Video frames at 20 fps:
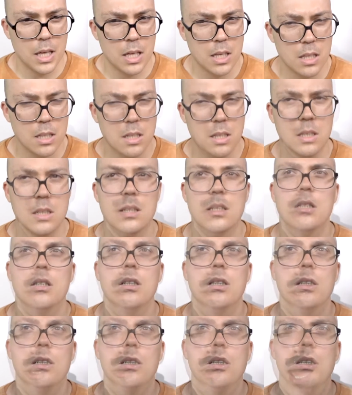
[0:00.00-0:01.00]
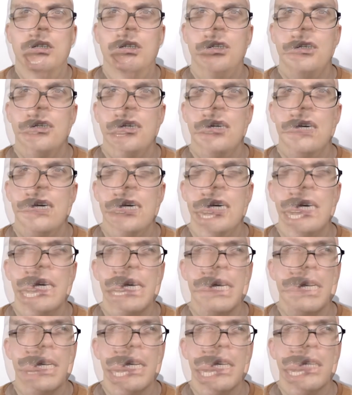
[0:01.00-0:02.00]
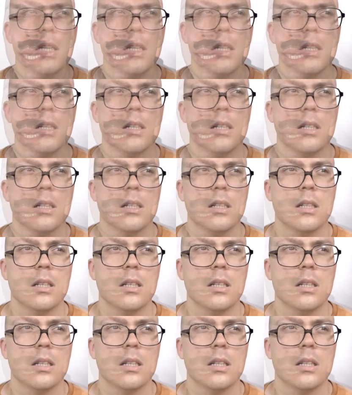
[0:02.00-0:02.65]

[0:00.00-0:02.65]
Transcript: Pig. You have to feed me.